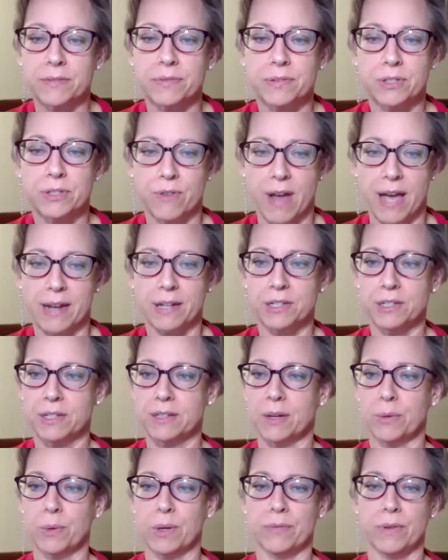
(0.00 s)
strategy
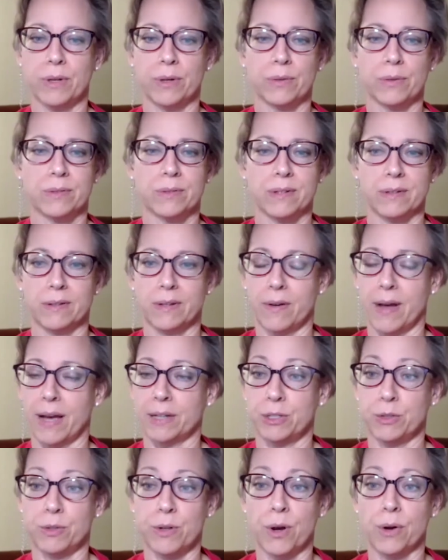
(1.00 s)
that we've used,
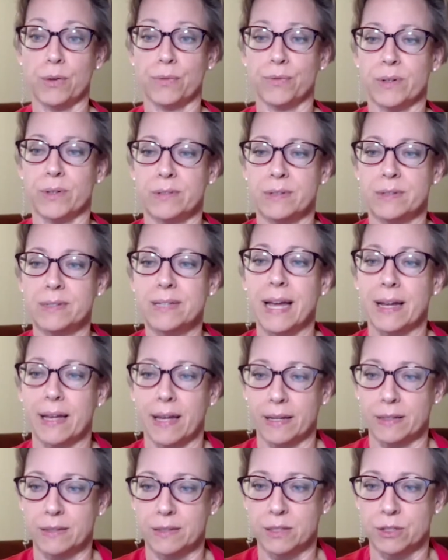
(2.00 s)
as you know, for
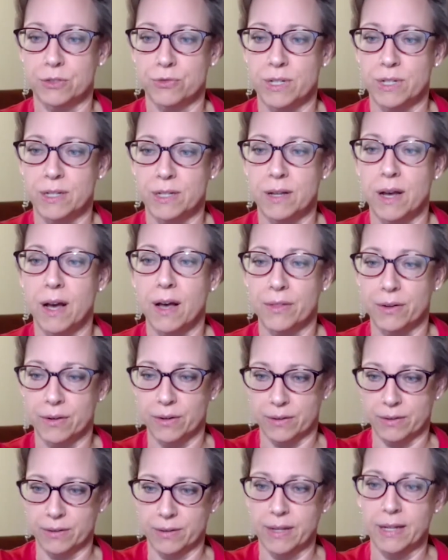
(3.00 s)
decades to treat
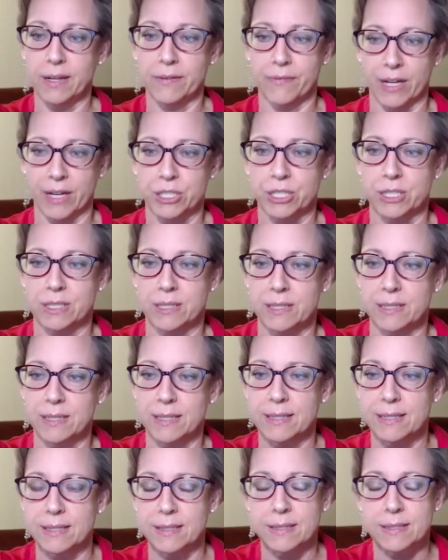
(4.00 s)
other infectious
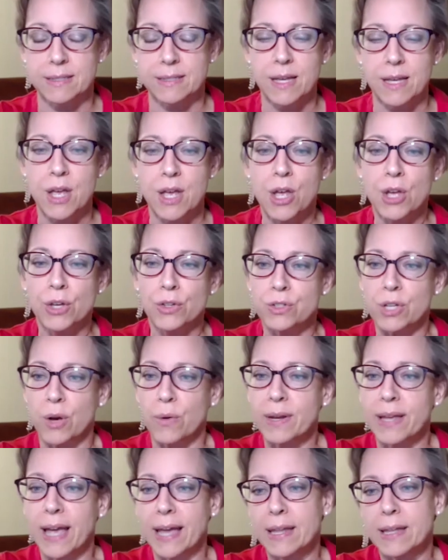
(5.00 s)
diseases. So
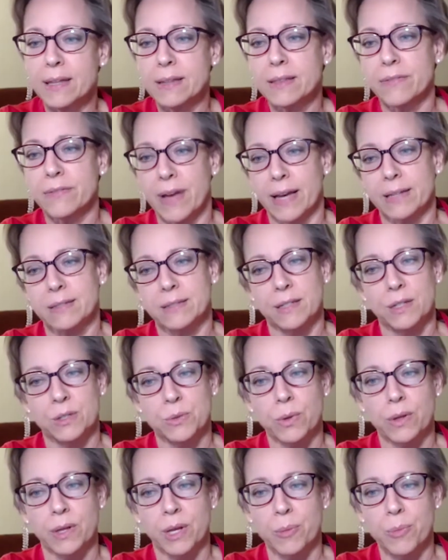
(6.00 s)
getting the vaccine is
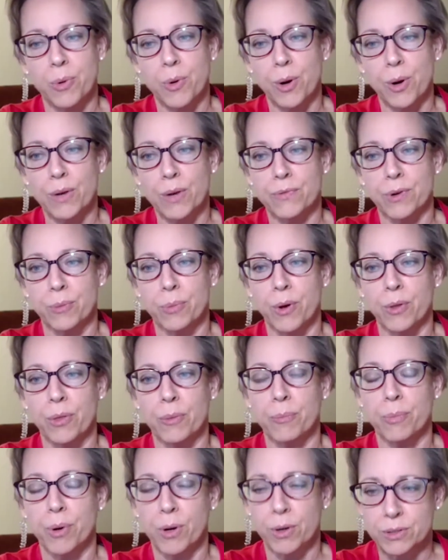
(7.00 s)
really important for
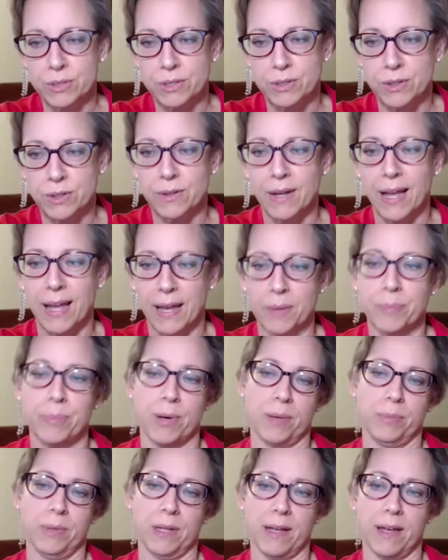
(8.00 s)
both personal and
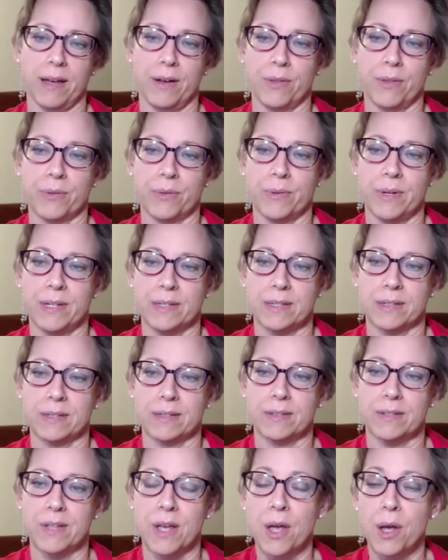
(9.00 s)
public health
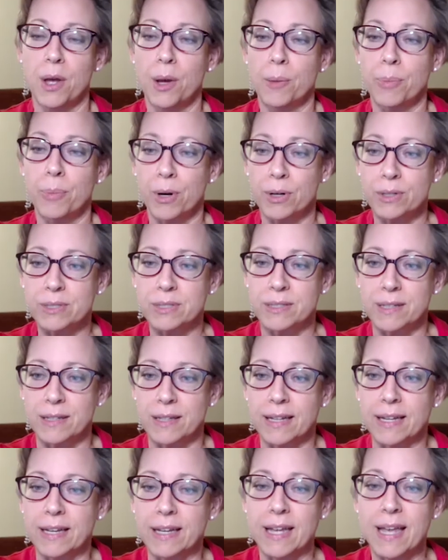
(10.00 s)
reasons.
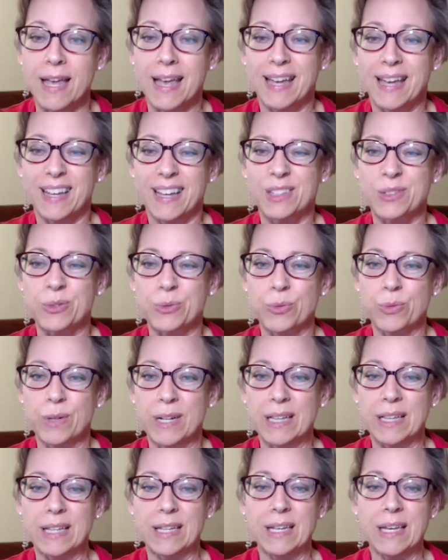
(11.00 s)
Personally, it's
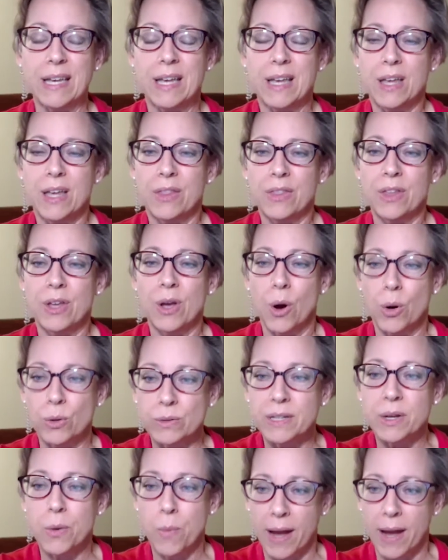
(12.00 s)
really the
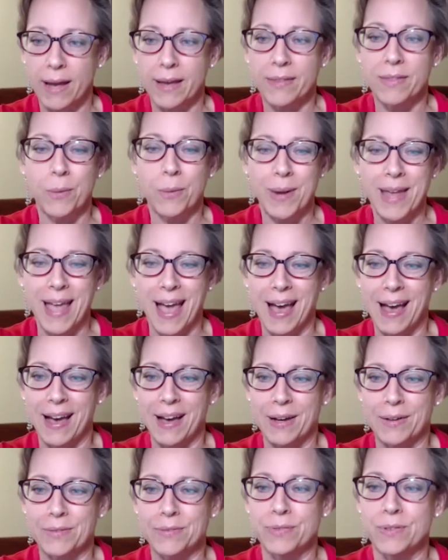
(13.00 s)
only way that we
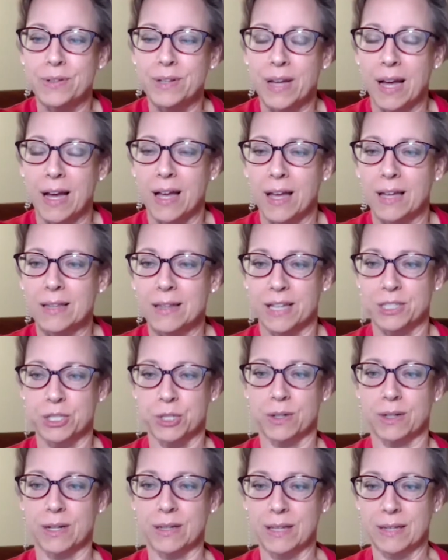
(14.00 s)
have, unless you're
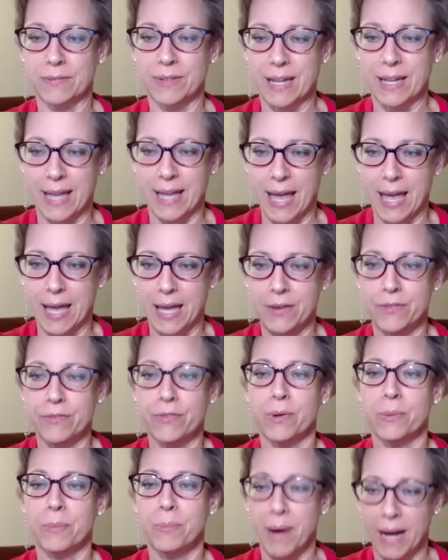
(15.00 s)
going to live in a cave
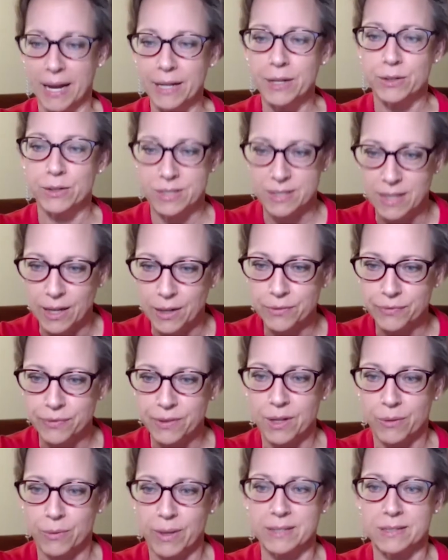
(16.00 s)
by yourself for
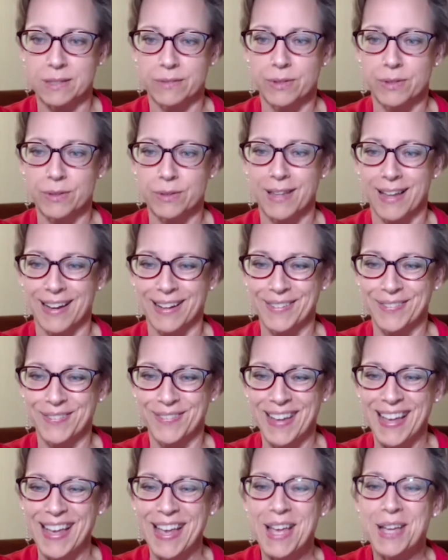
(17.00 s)
the rest of your life,
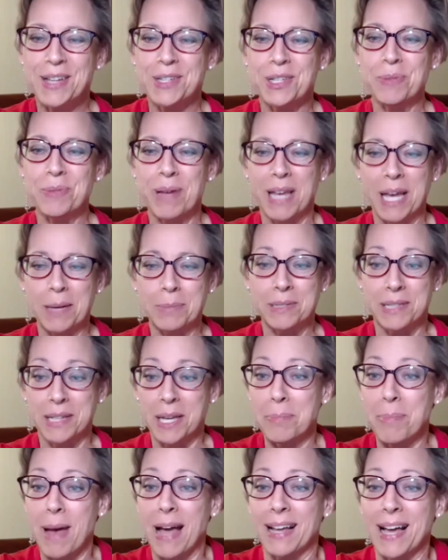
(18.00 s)
to be able to
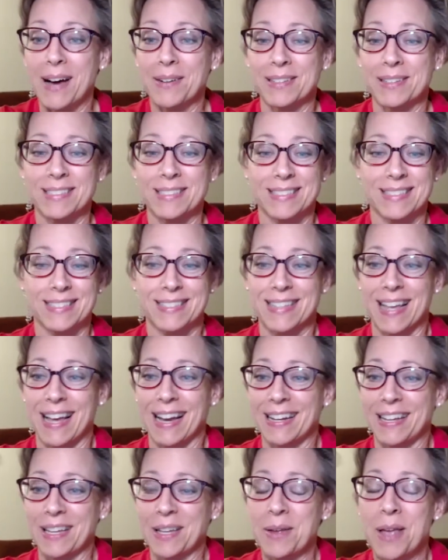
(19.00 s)
get back out into society,